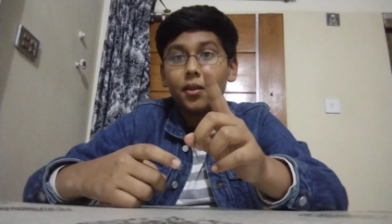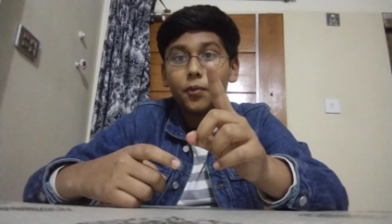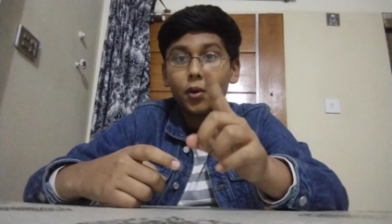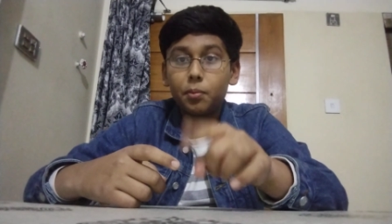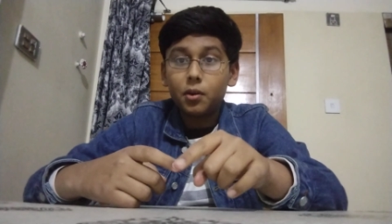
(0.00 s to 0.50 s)

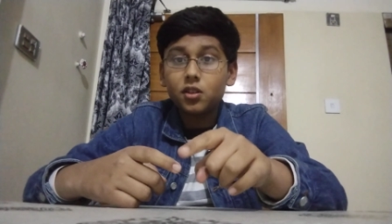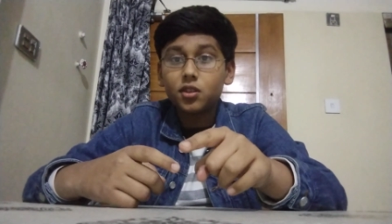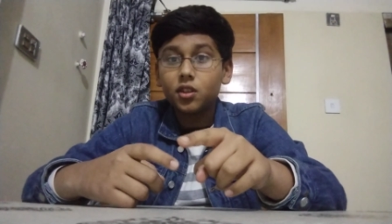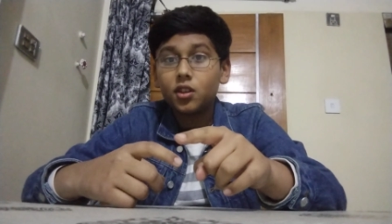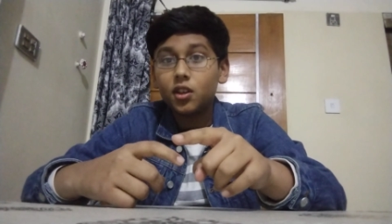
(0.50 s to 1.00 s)
For
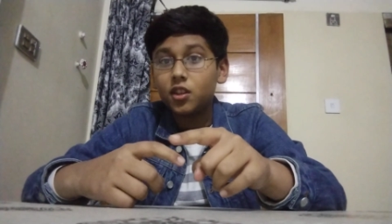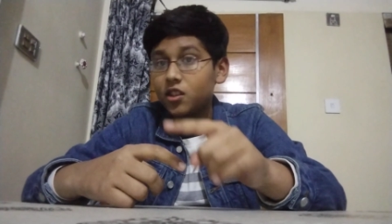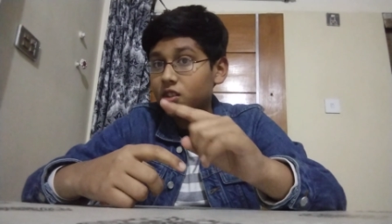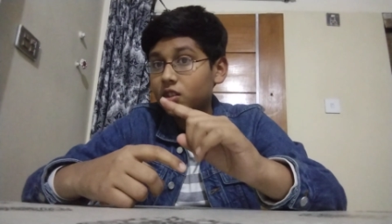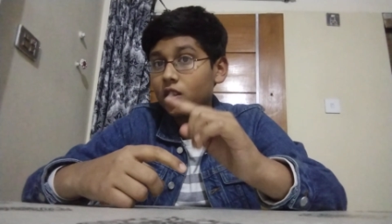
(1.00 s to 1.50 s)
person, it
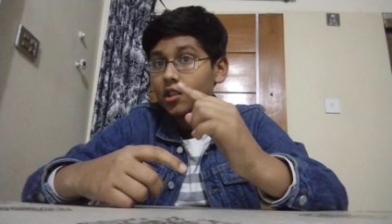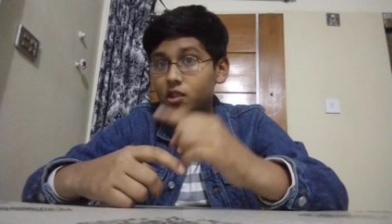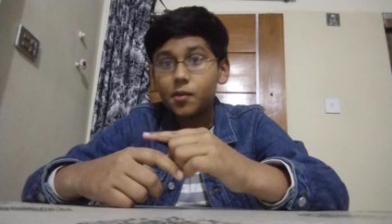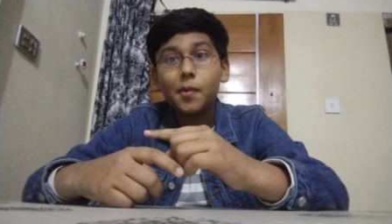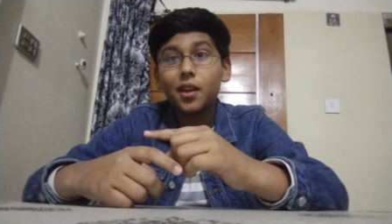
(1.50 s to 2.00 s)
is
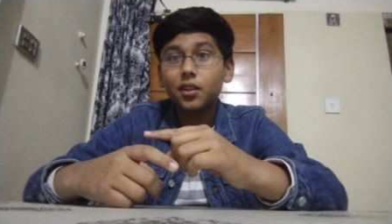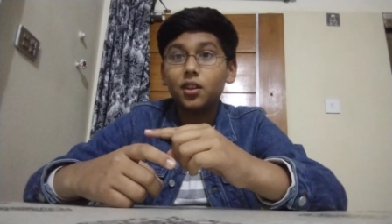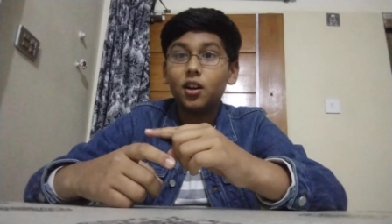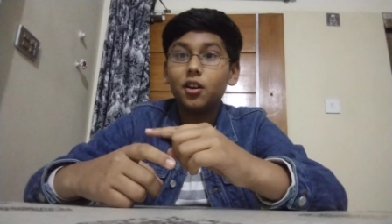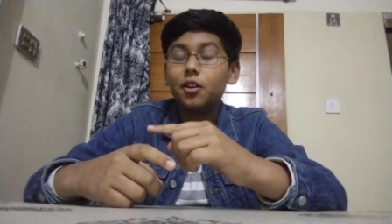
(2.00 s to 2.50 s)

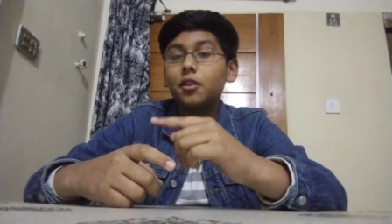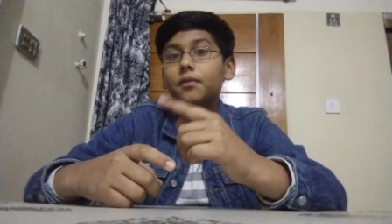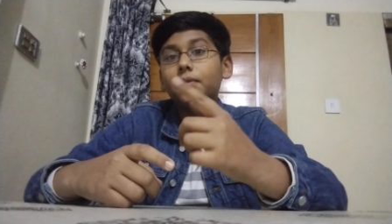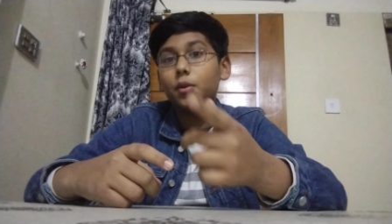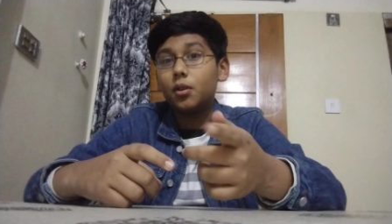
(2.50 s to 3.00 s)
Samantha.
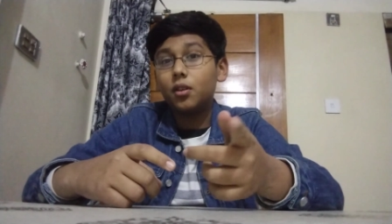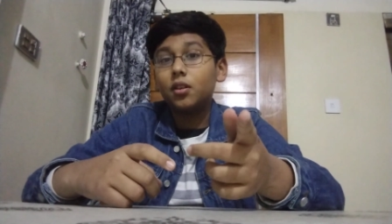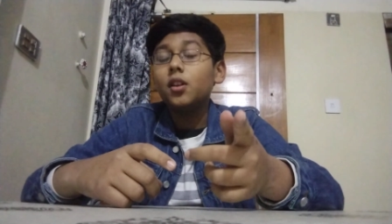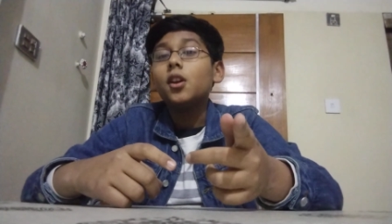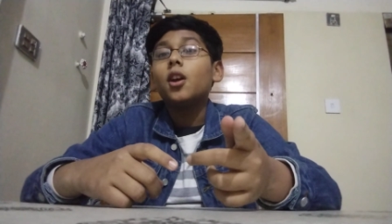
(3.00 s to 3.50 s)

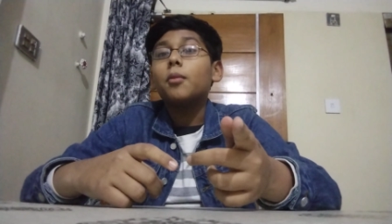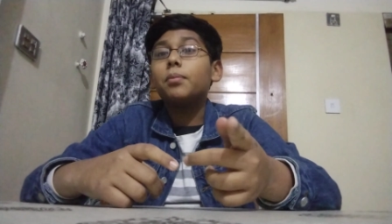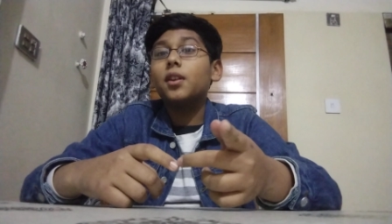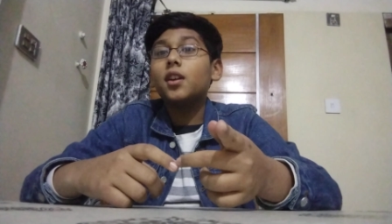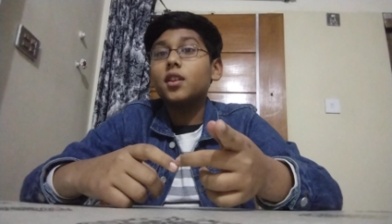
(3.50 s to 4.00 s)
For
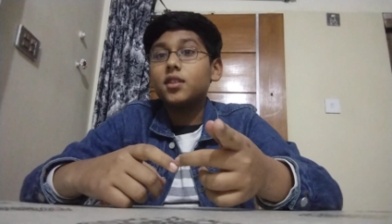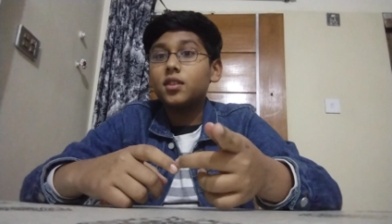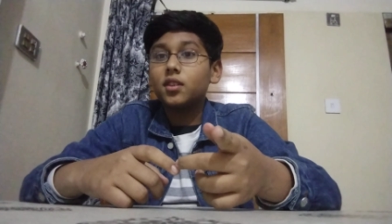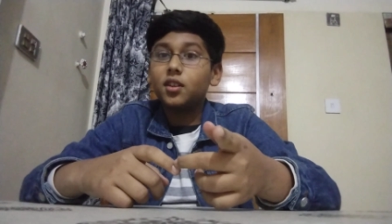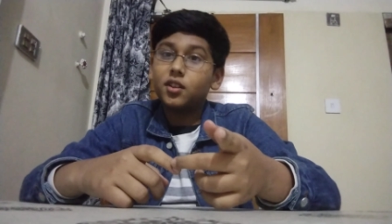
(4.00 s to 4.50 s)

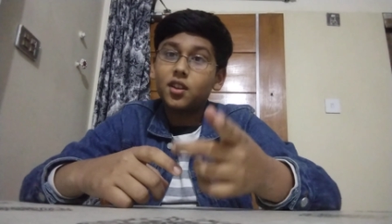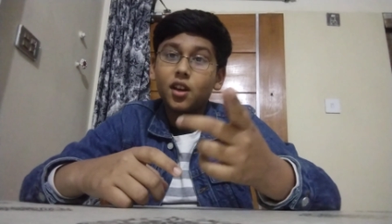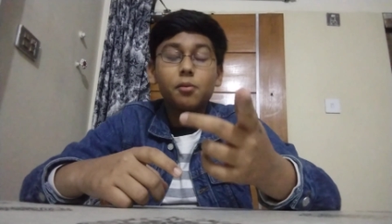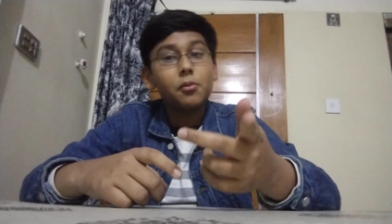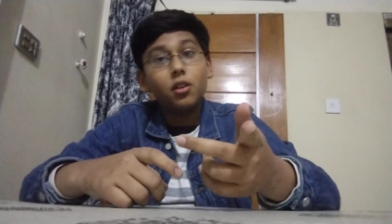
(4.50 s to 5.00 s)
place, it
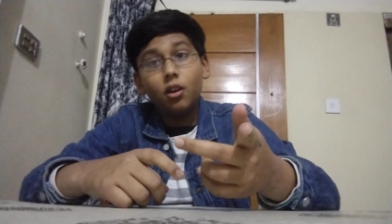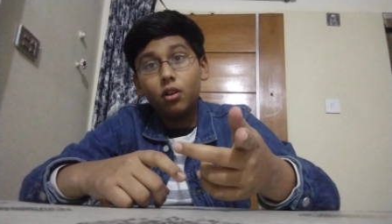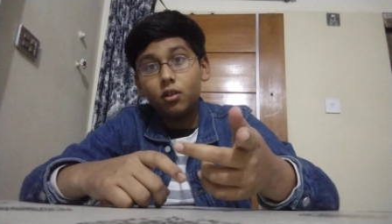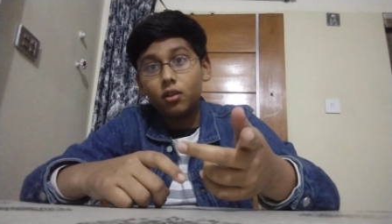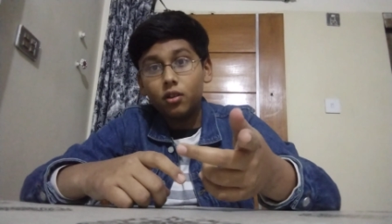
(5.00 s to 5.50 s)
can be
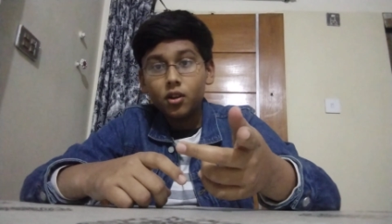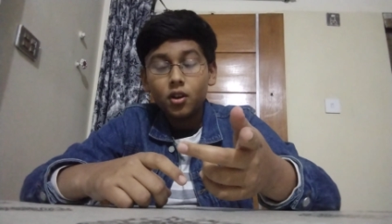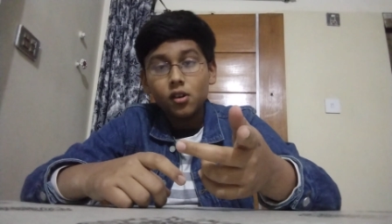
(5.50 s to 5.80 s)
Lahore.